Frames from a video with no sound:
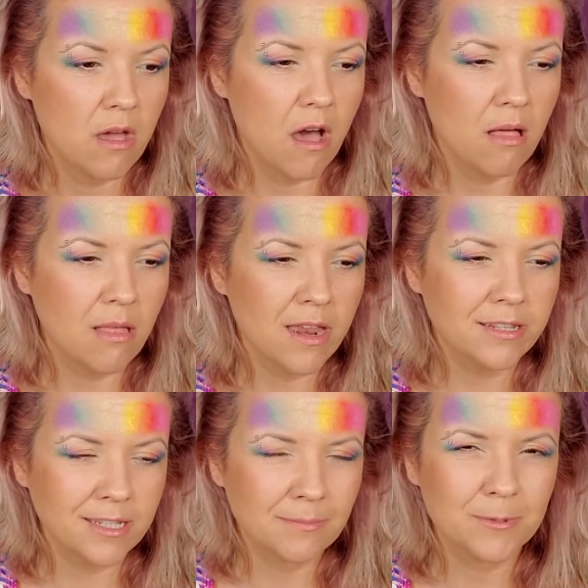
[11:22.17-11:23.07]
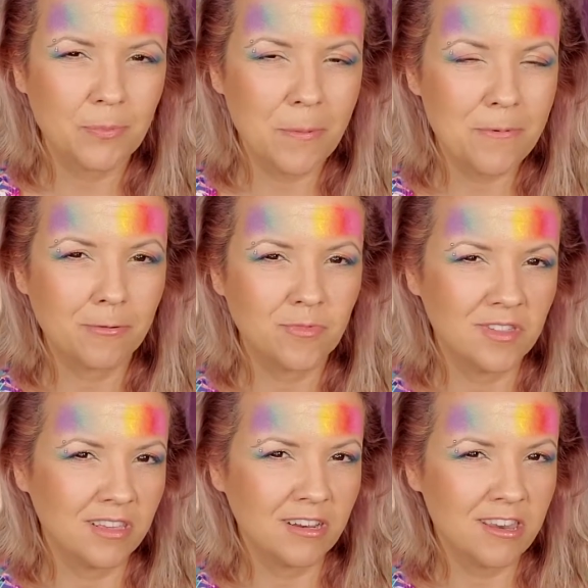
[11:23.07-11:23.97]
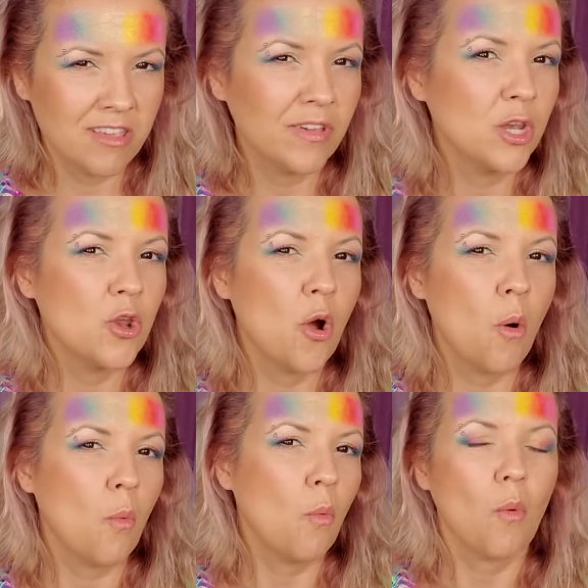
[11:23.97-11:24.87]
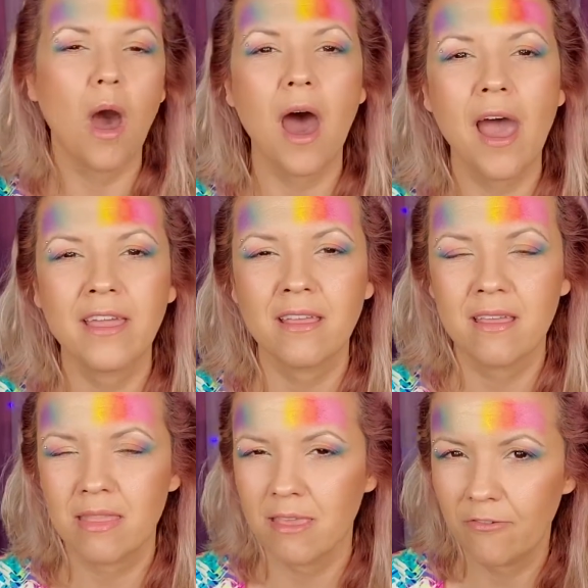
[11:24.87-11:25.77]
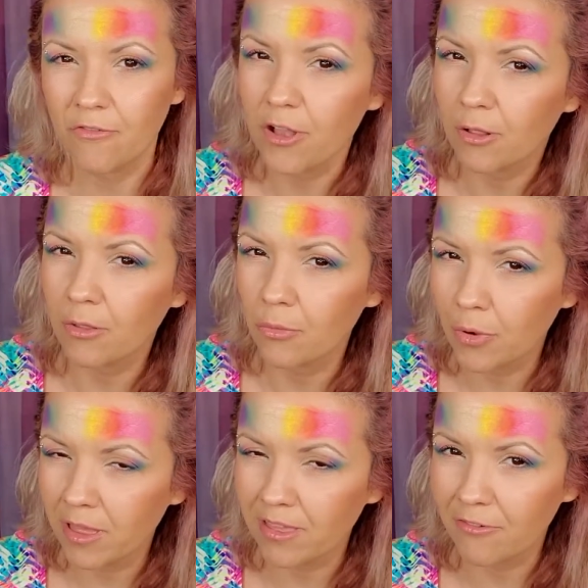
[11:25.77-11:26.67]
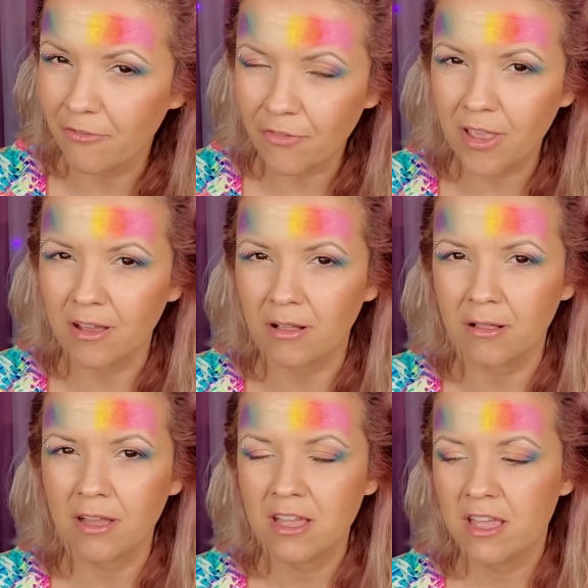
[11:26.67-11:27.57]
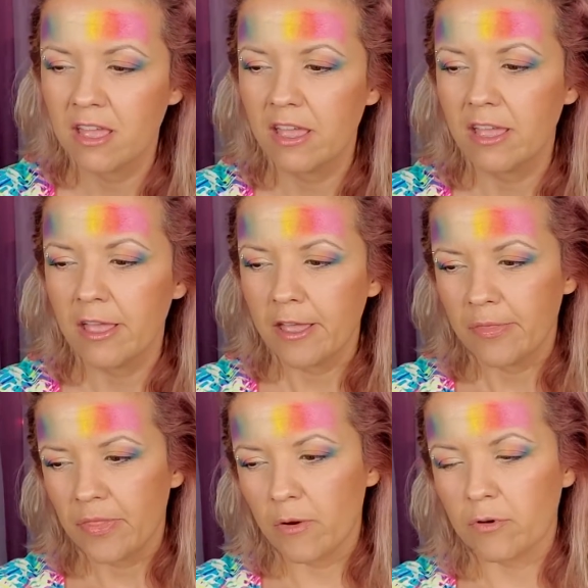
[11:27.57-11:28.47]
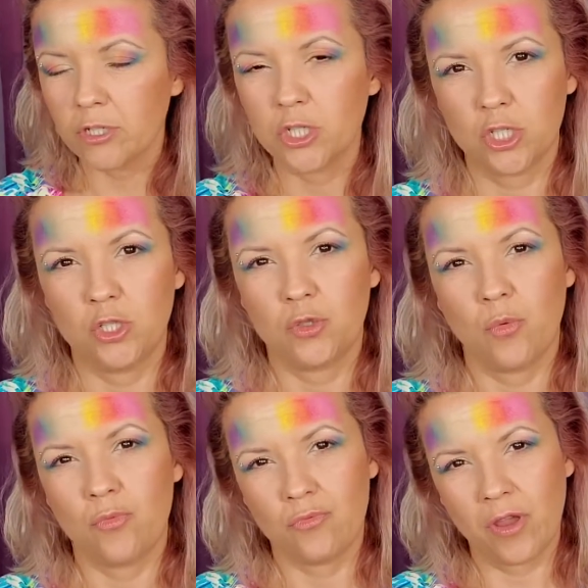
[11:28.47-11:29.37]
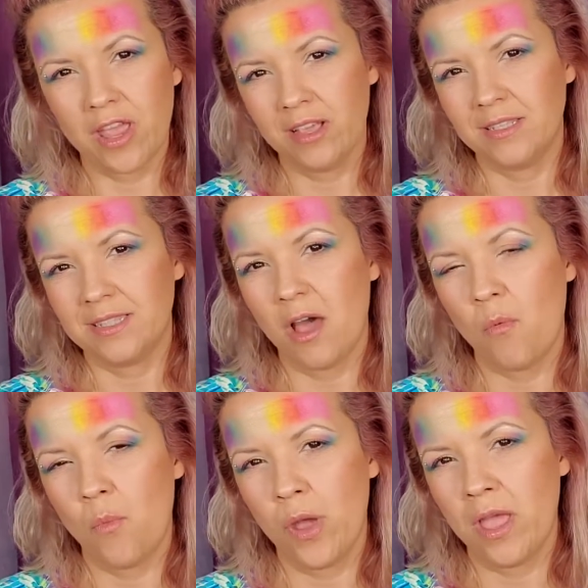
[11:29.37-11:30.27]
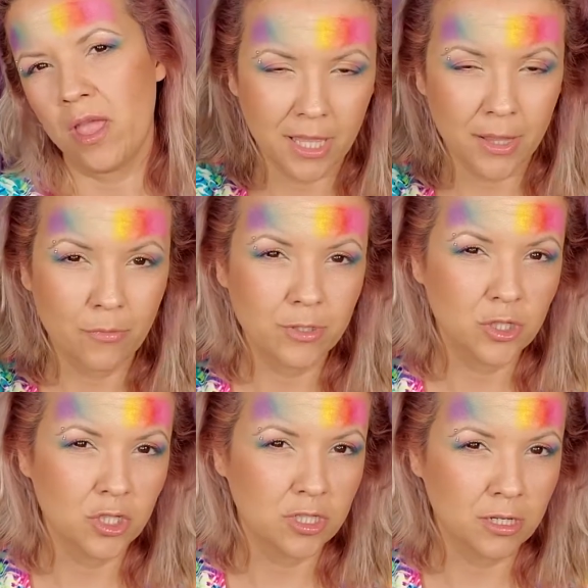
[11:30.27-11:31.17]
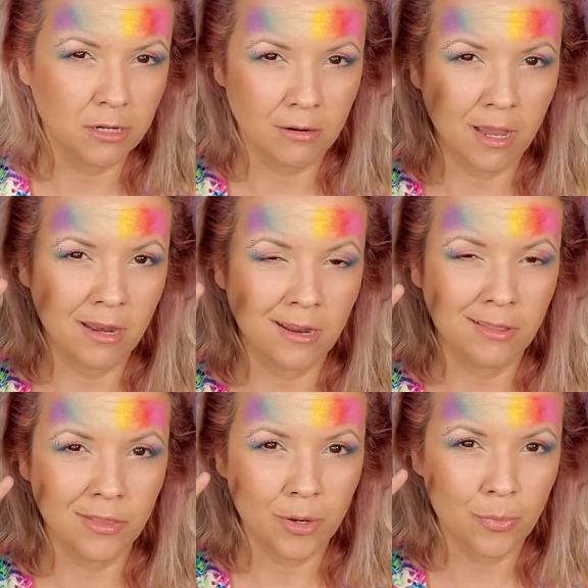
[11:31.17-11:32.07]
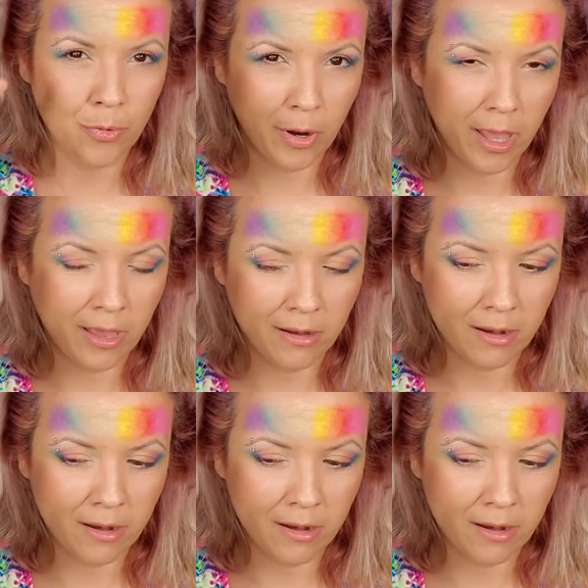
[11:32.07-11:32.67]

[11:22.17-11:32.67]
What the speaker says: A lot of times people didn't even know why they feel the way they feel. They were just raised that way, and it was just ingrained in their brain.